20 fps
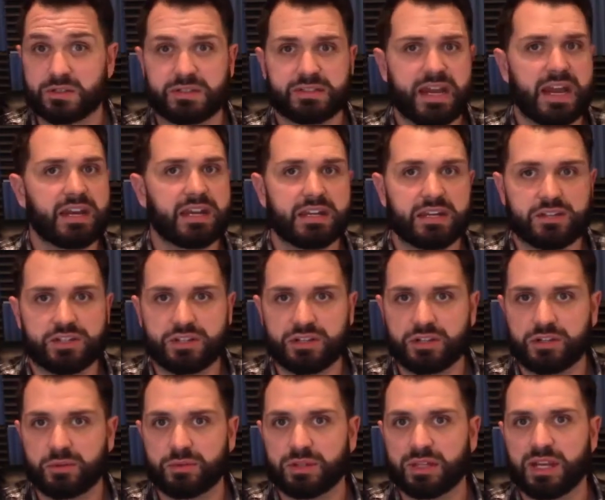data
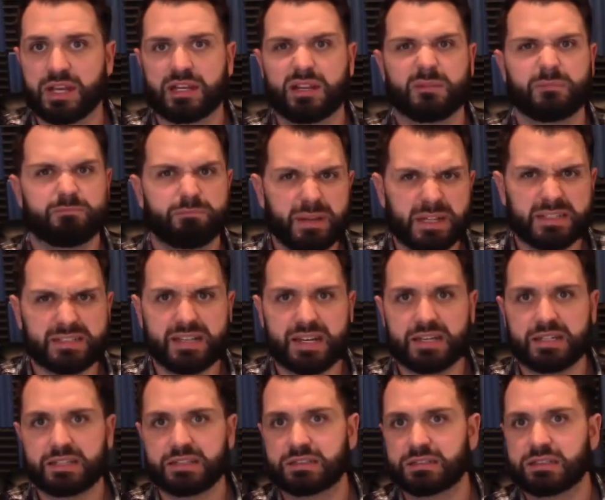engineer related, big
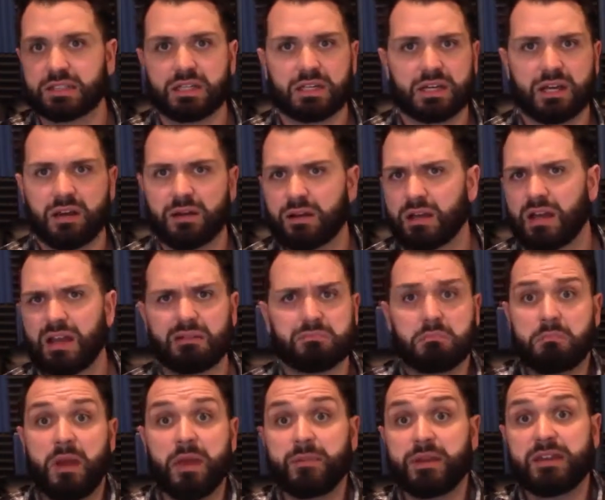data,
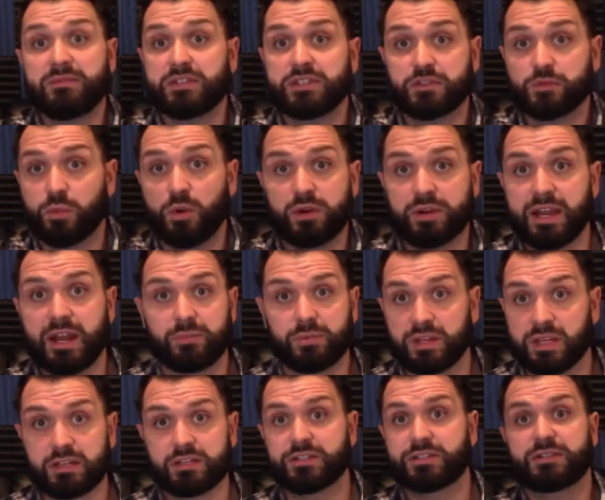maybe even just workout
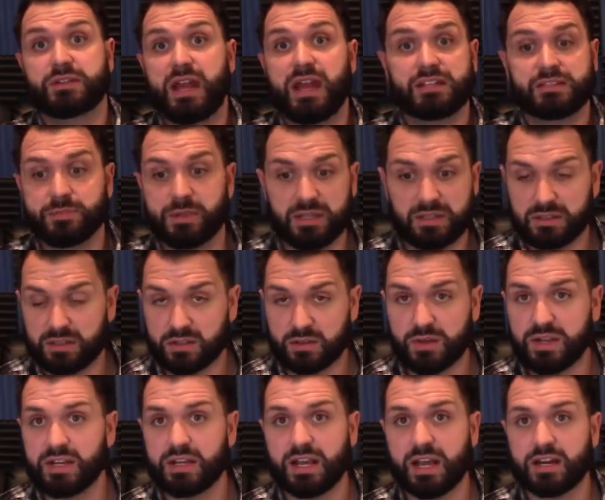related, just ask me,
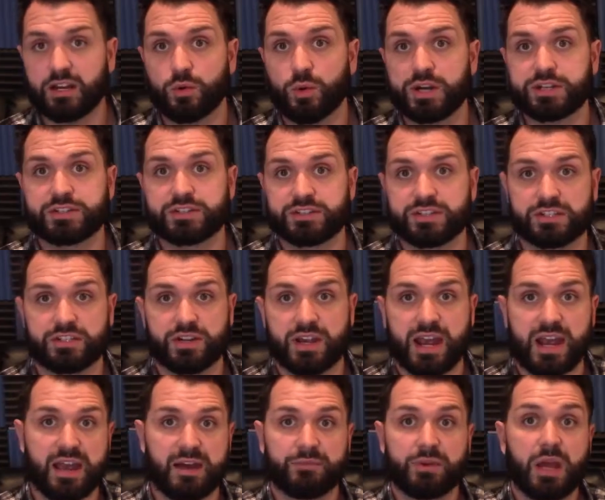any kind of questions that you
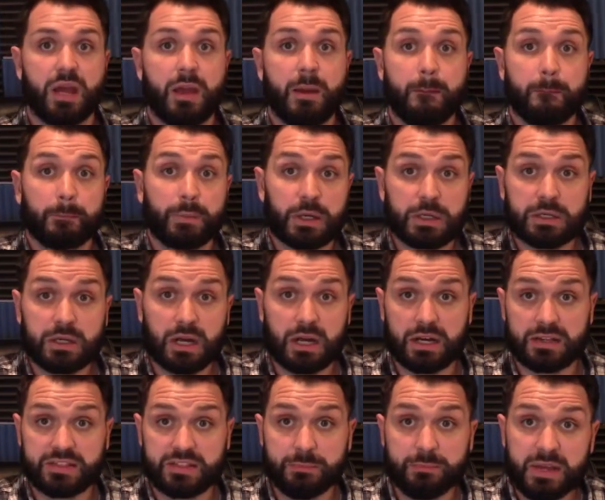have.
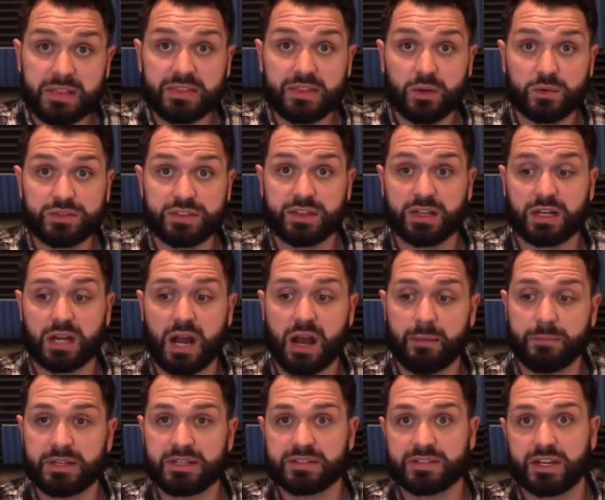Submit those in the
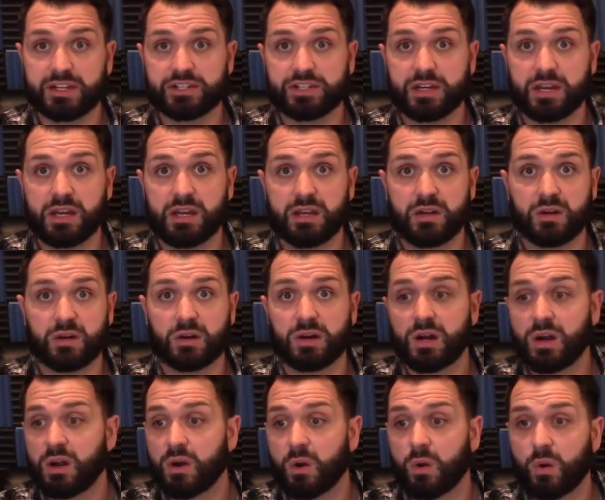comment section here,
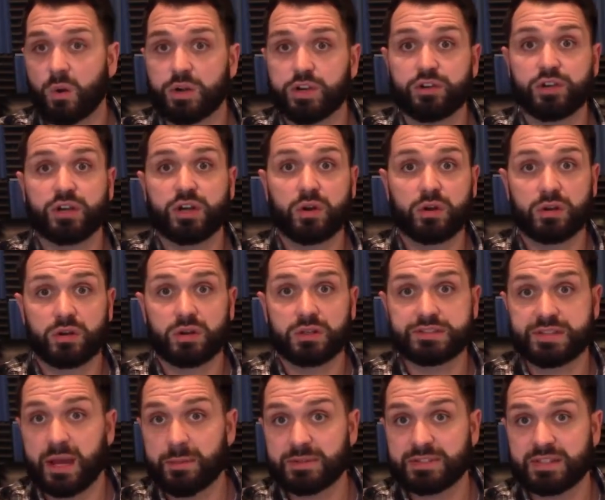or you can go to
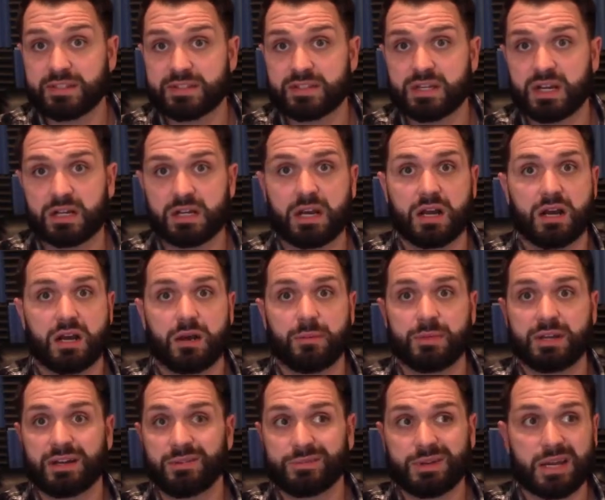
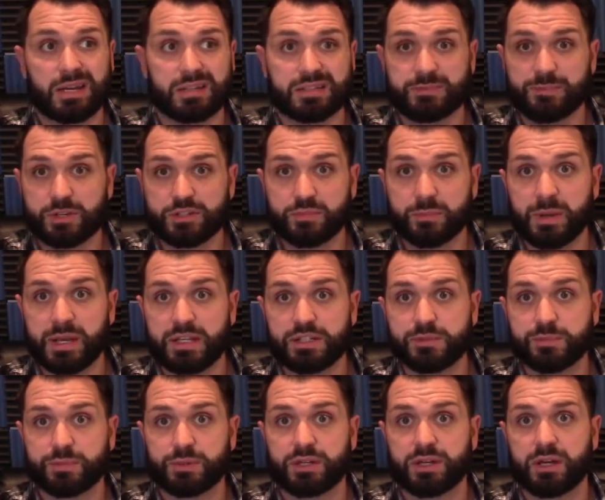thomashenson.com, and I've got a special
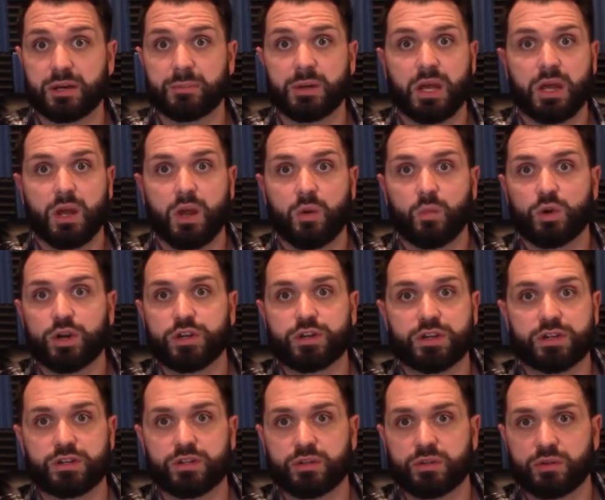page put up where you
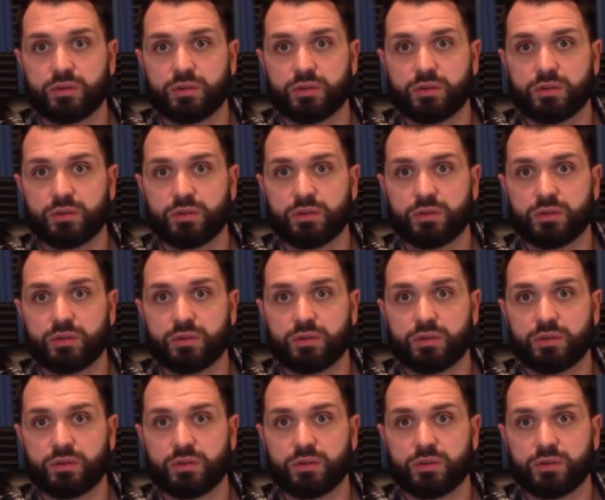can